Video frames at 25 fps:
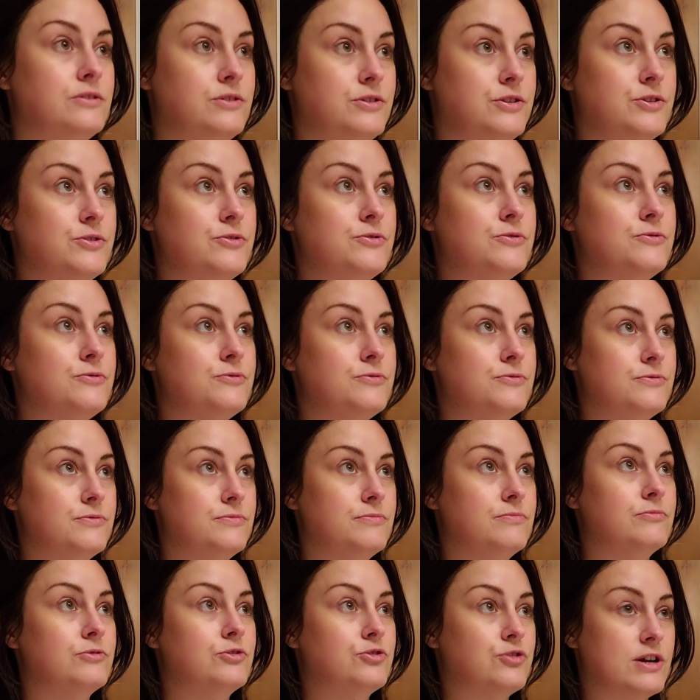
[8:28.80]
do
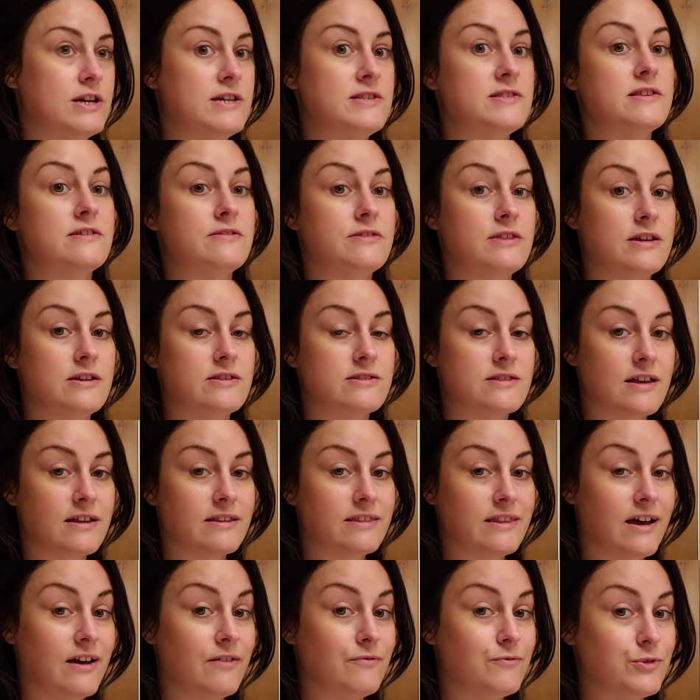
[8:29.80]
crazy things
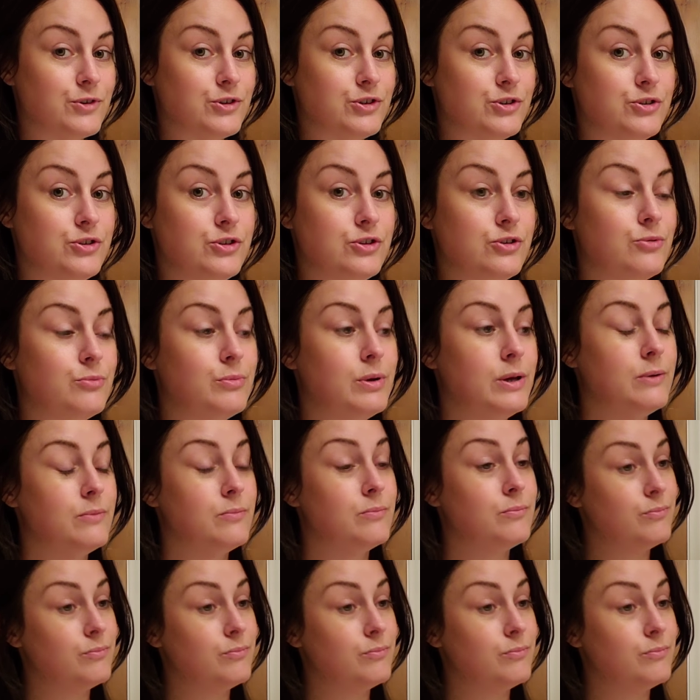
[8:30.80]
like that for YouTube,